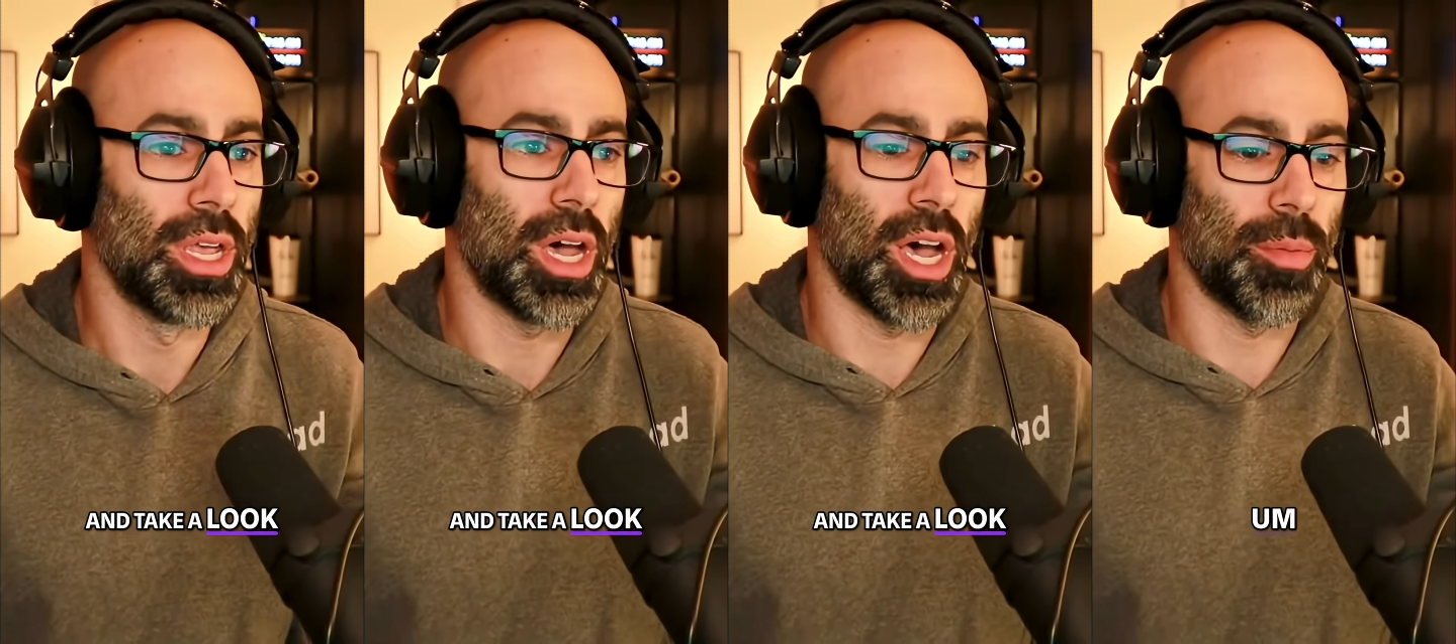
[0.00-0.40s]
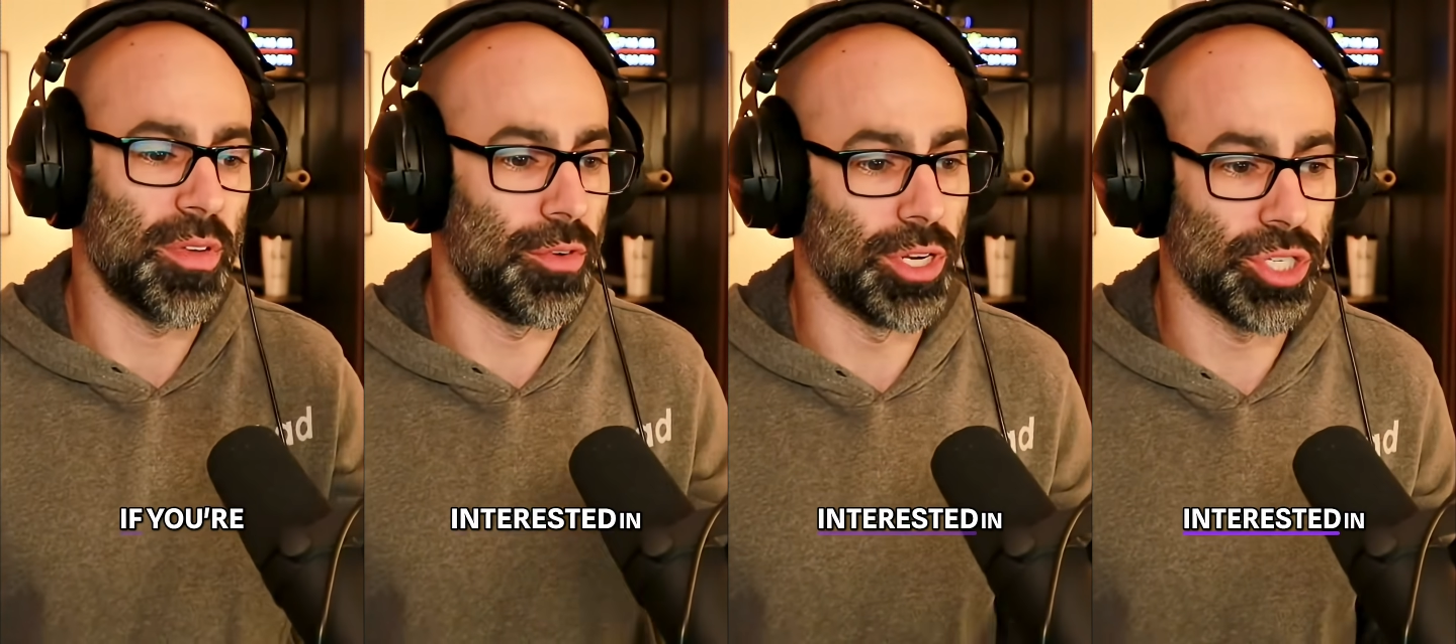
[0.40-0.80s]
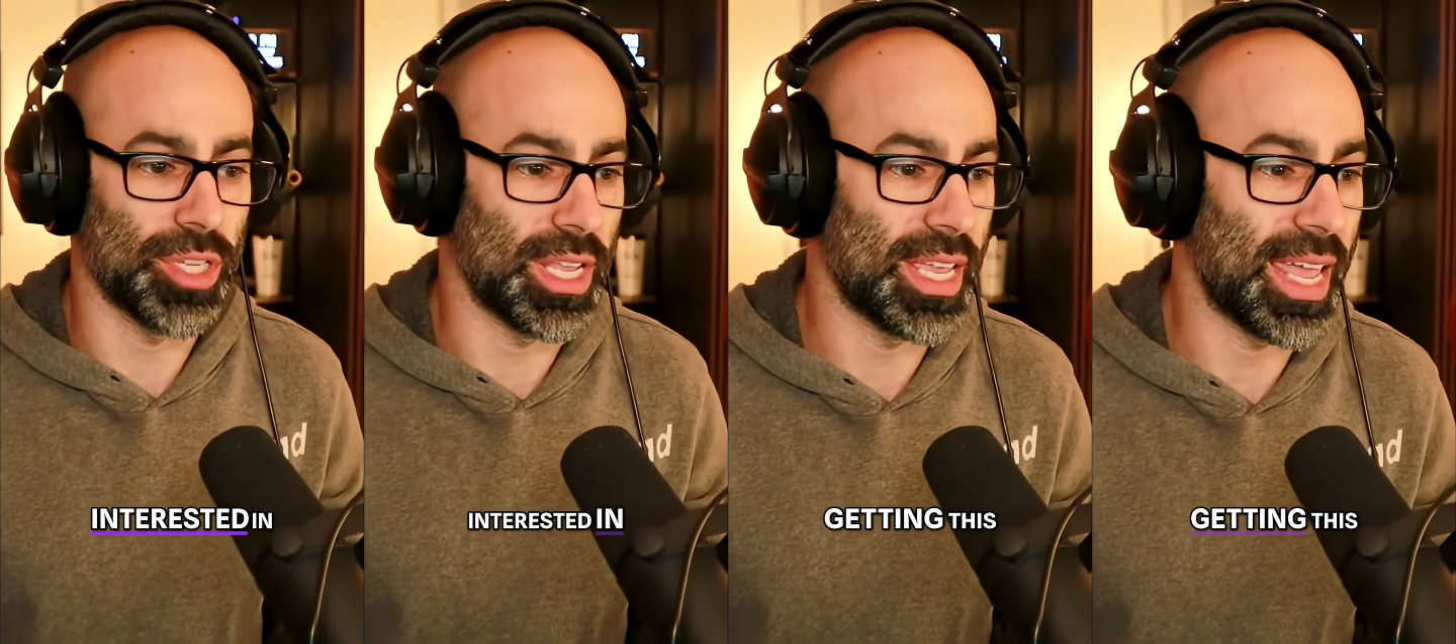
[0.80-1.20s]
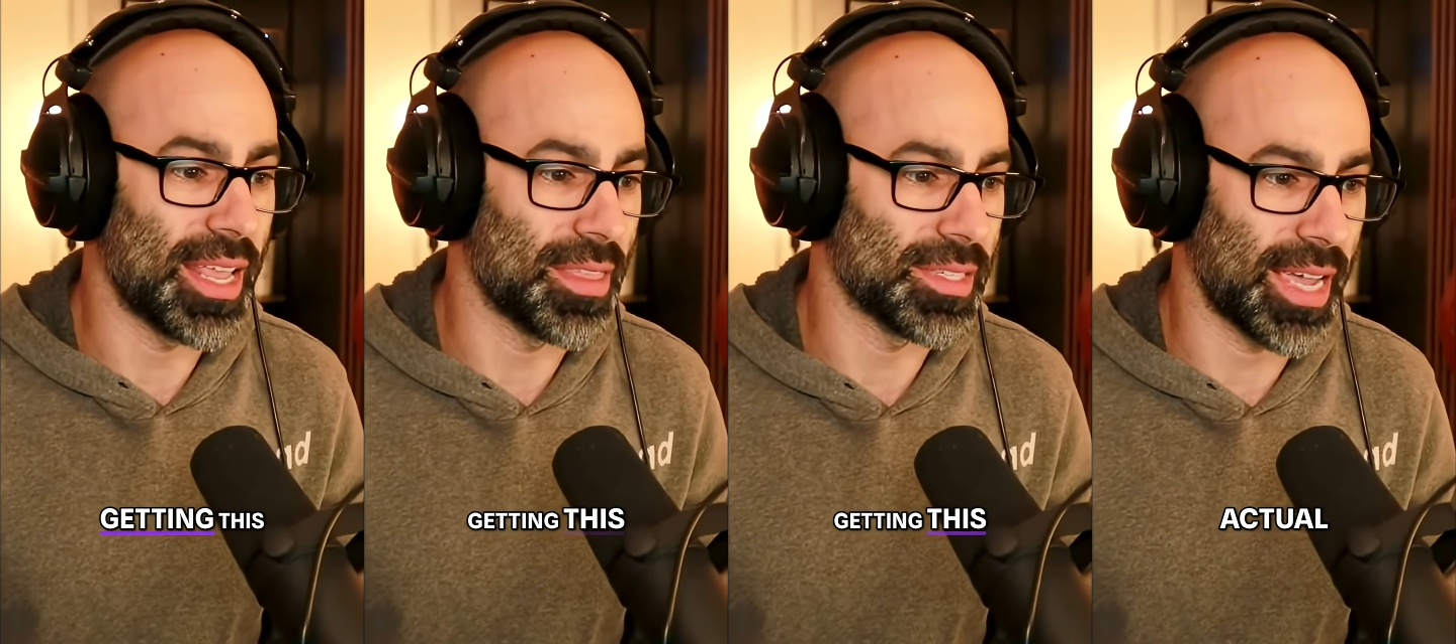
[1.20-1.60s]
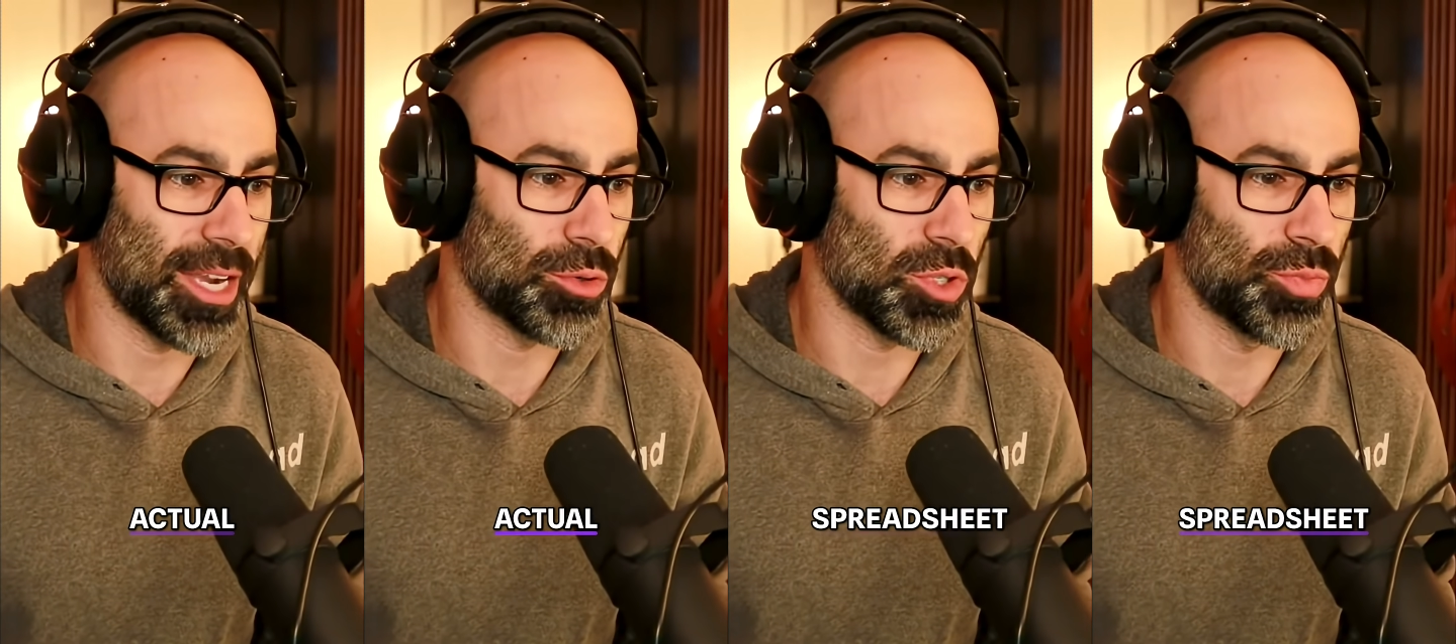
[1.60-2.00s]
Um, if you're interested in getting this
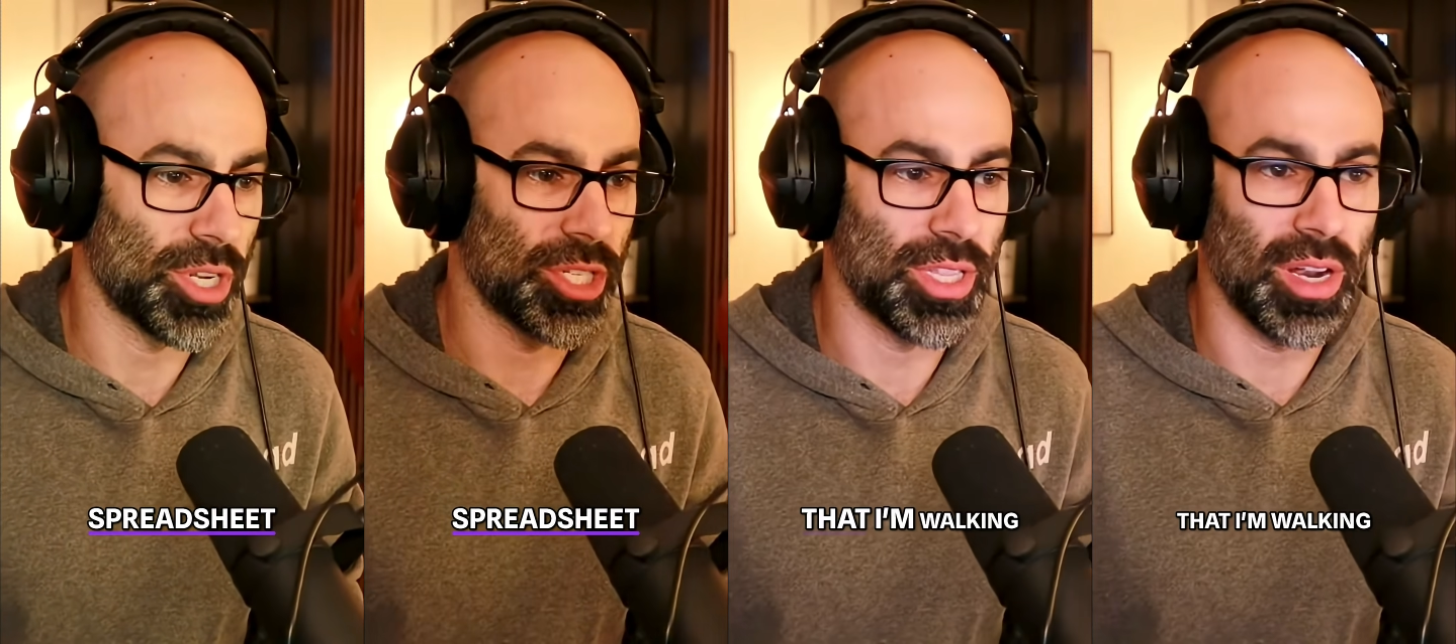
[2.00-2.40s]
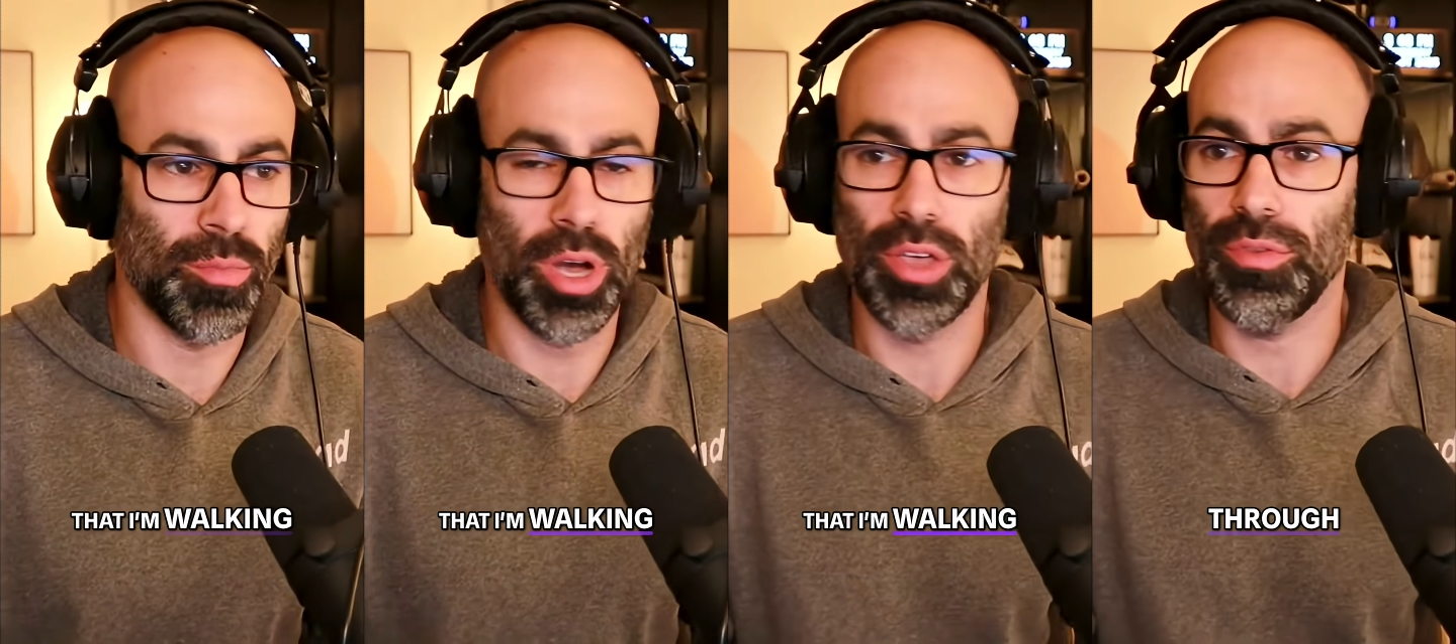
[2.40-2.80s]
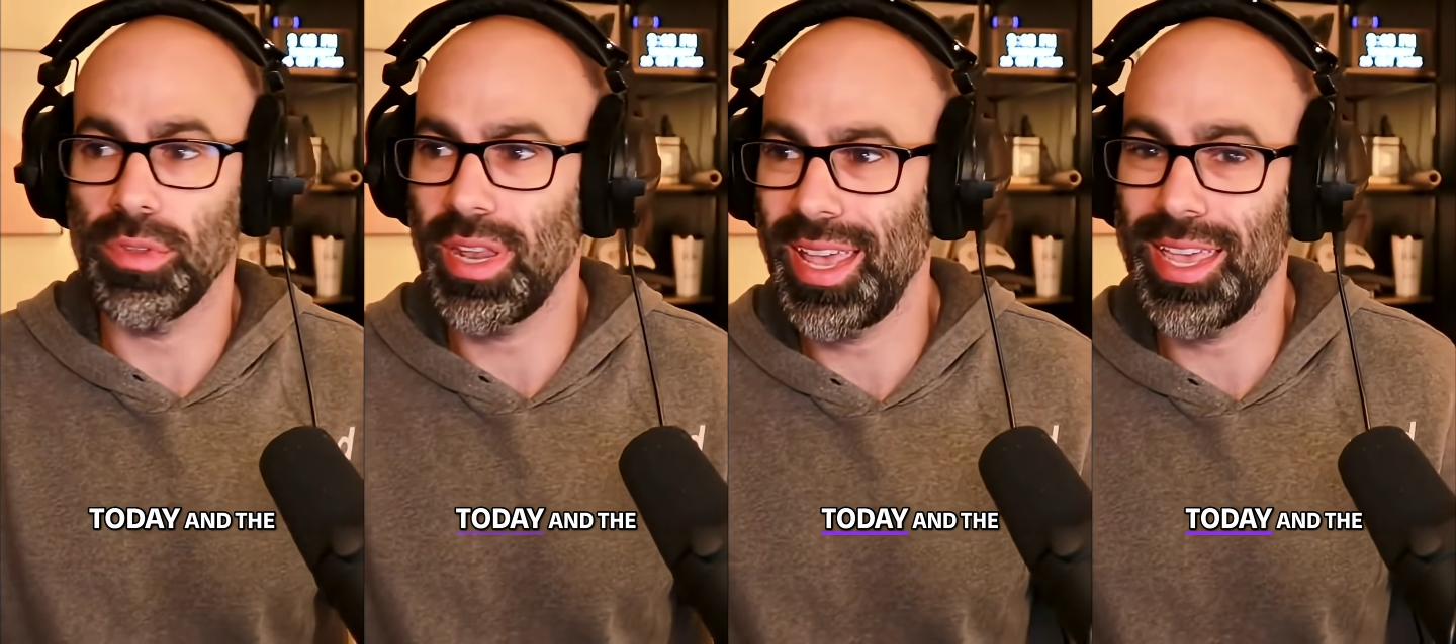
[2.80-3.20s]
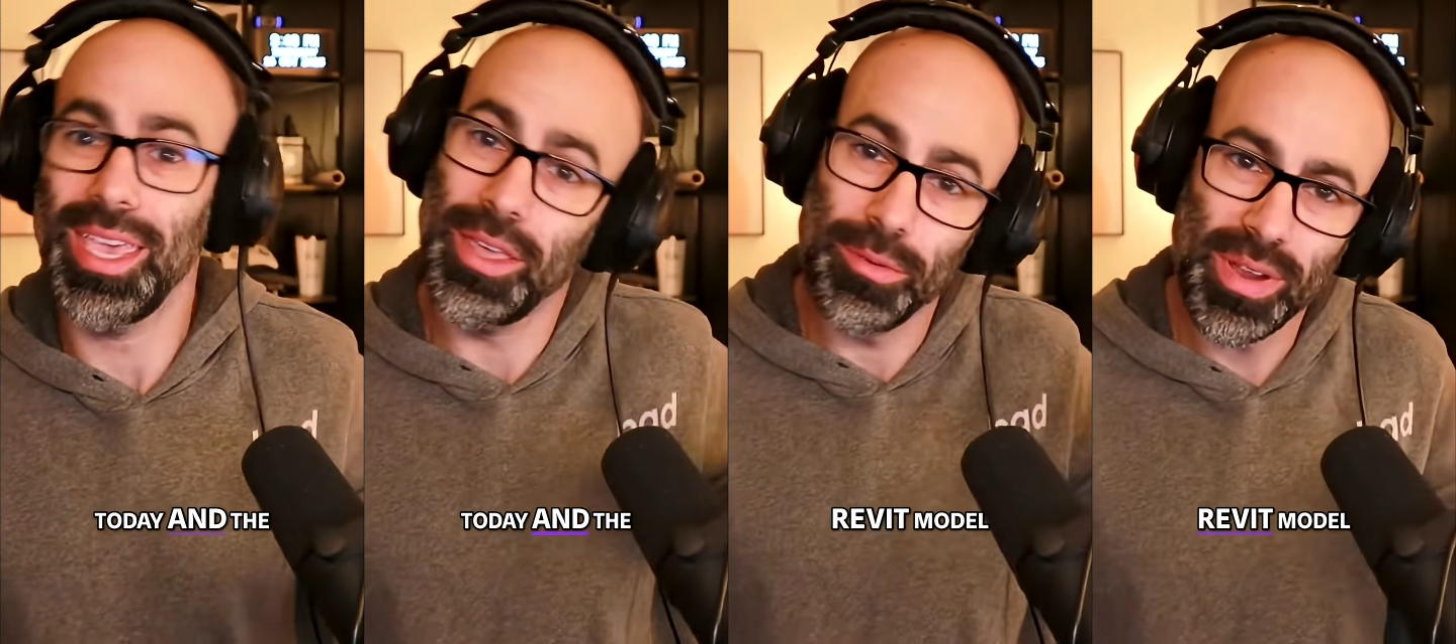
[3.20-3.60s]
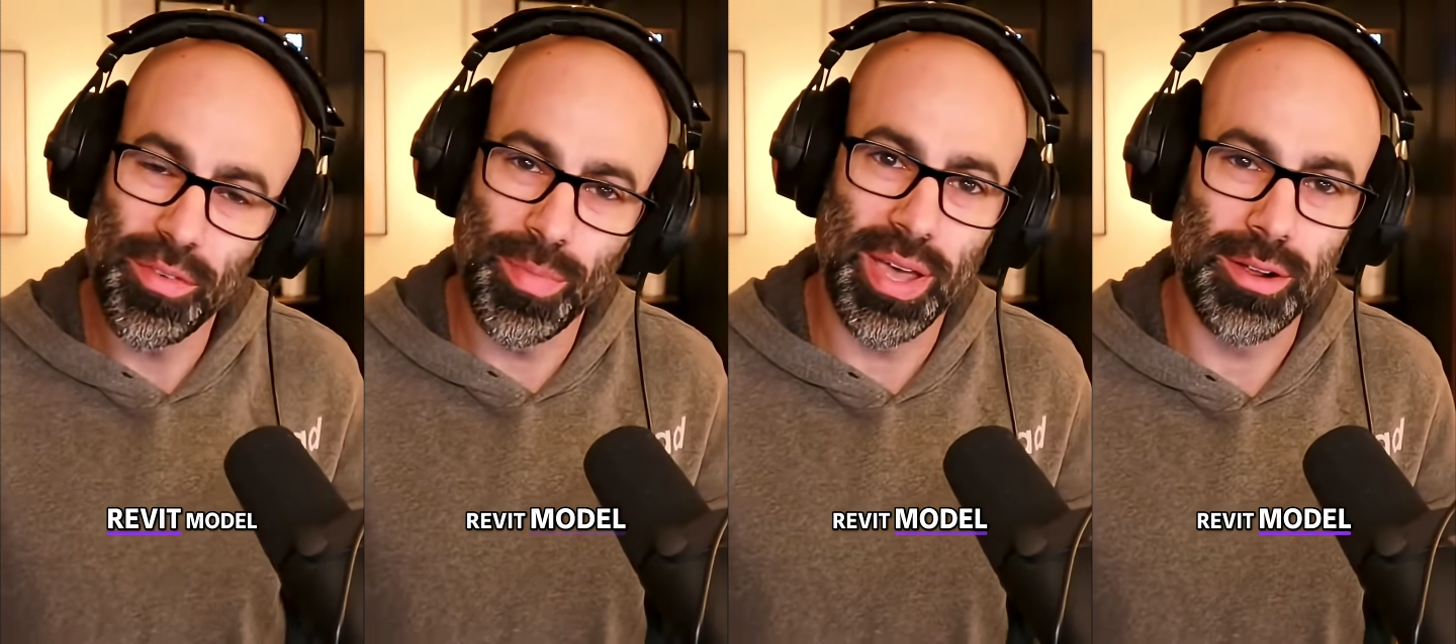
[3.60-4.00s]
actual spreadsheet that I'm walking through today and the Revit
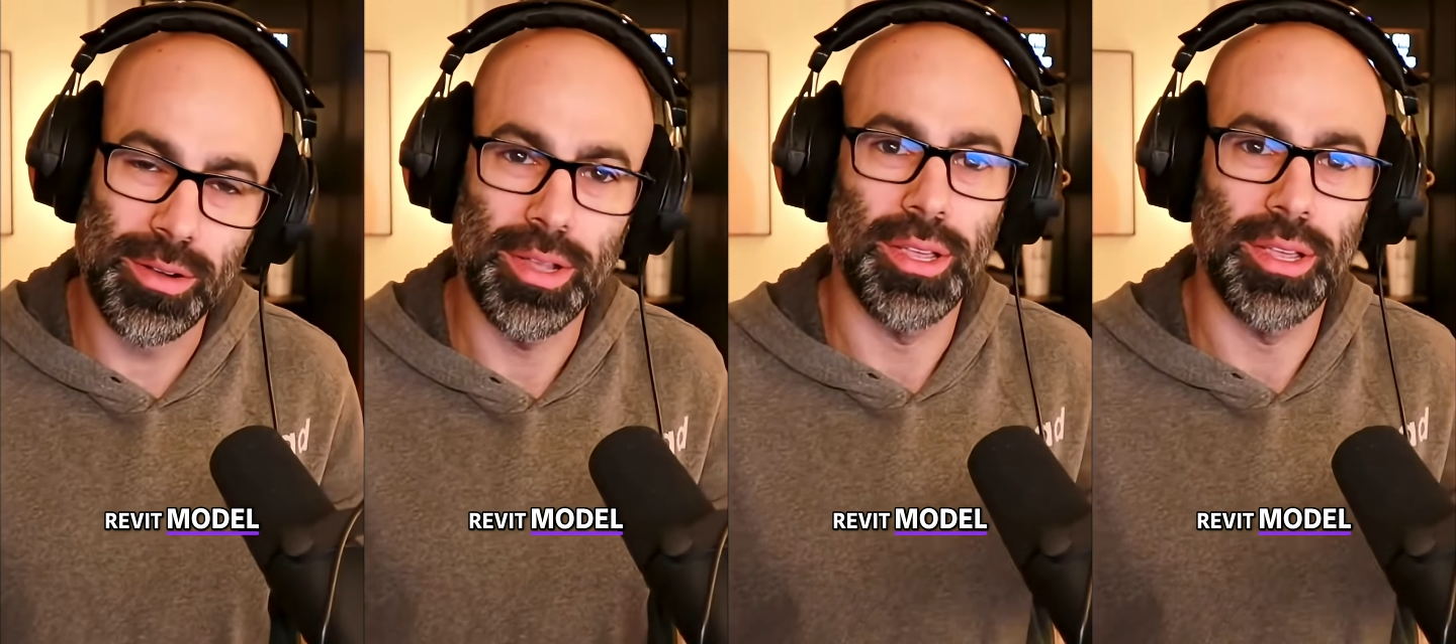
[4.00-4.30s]
model,